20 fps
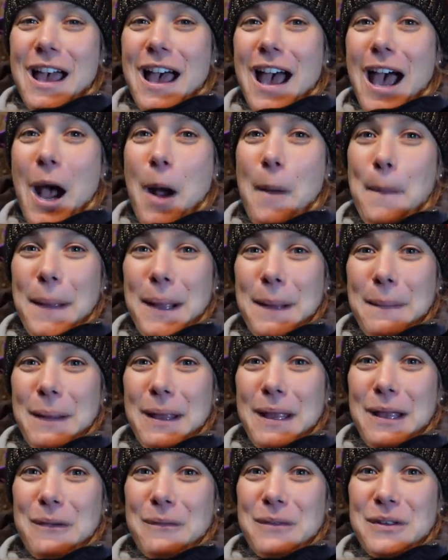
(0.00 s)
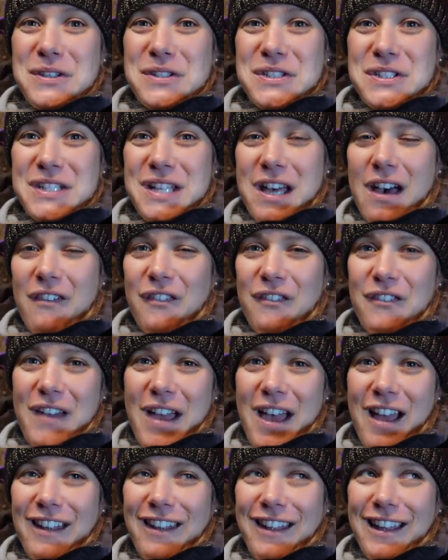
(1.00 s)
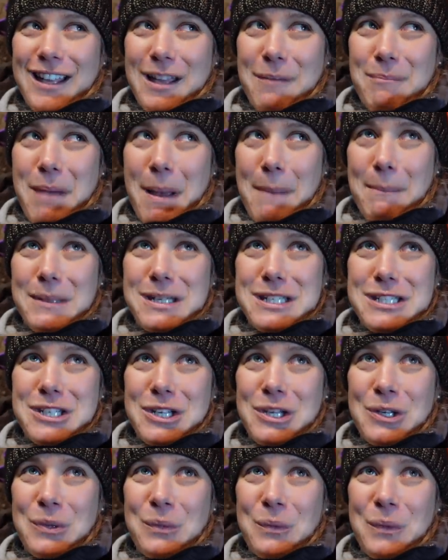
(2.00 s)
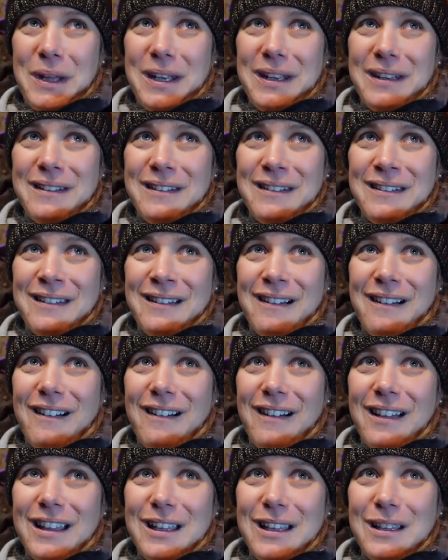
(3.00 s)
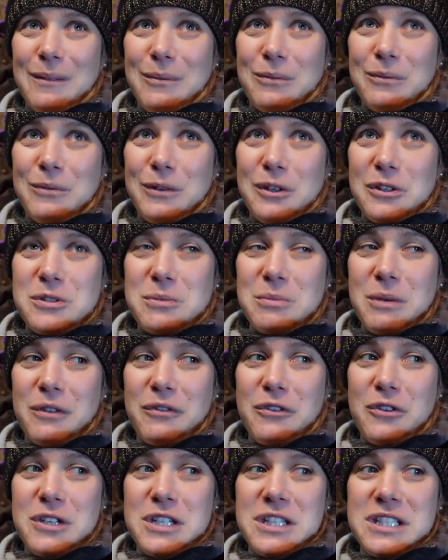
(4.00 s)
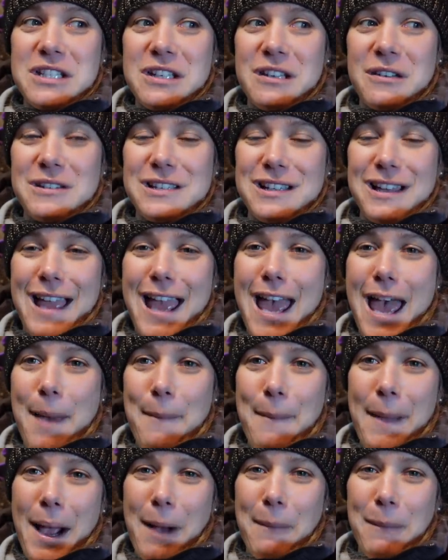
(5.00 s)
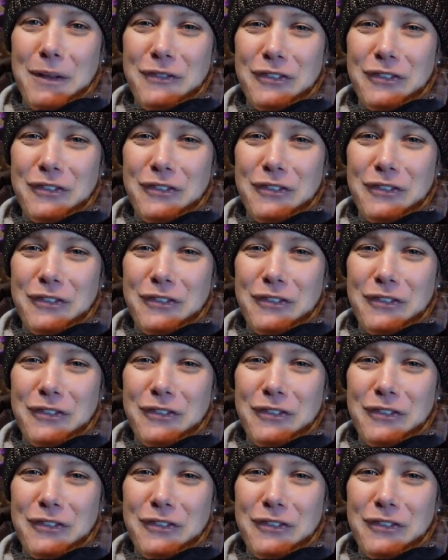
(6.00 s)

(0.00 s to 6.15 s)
helping me with stuff, like at badminton when I lost my voice and I was like, Em, help me